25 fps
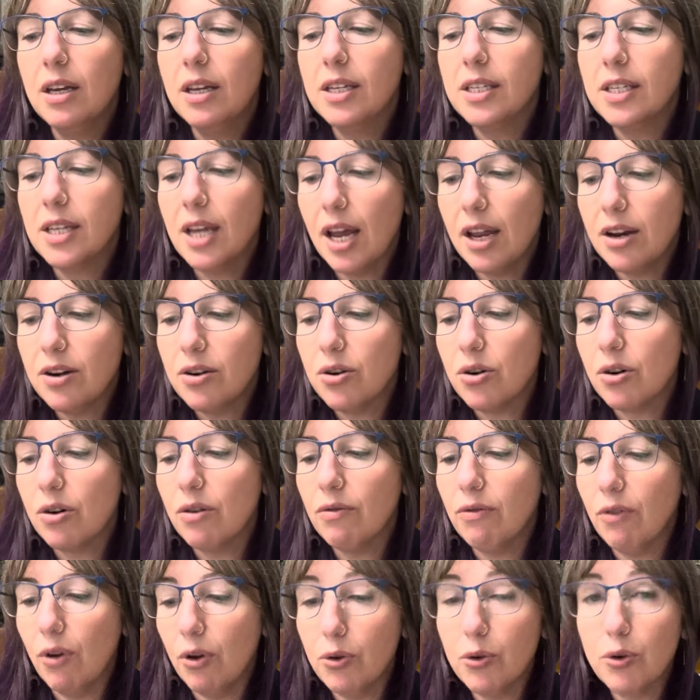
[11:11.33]
tender,
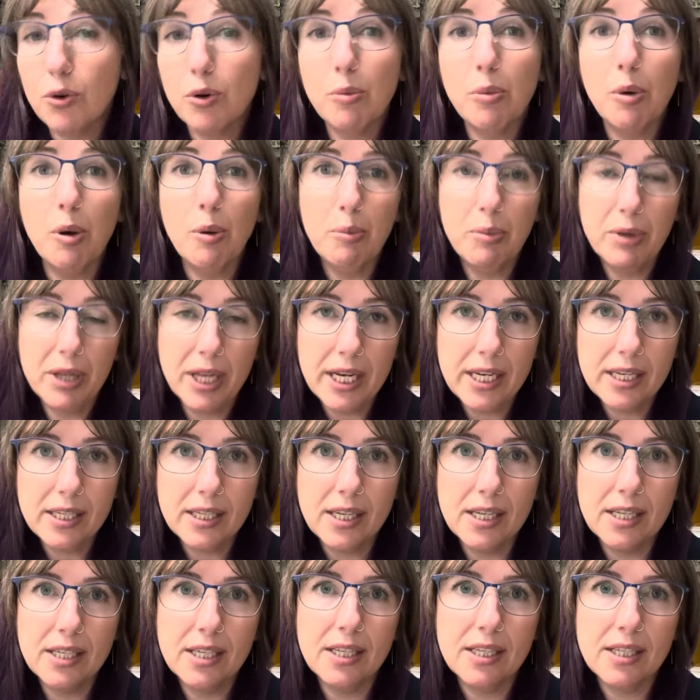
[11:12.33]
vulnerable
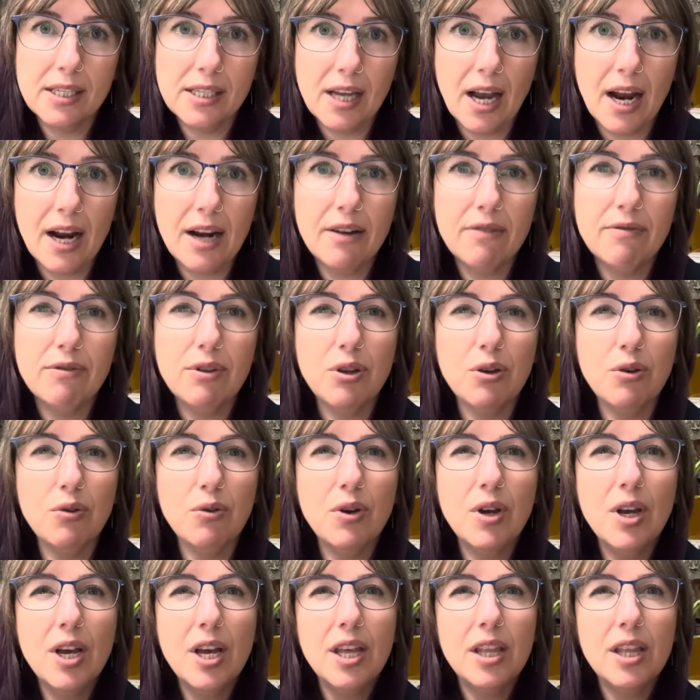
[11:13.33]
places inside of you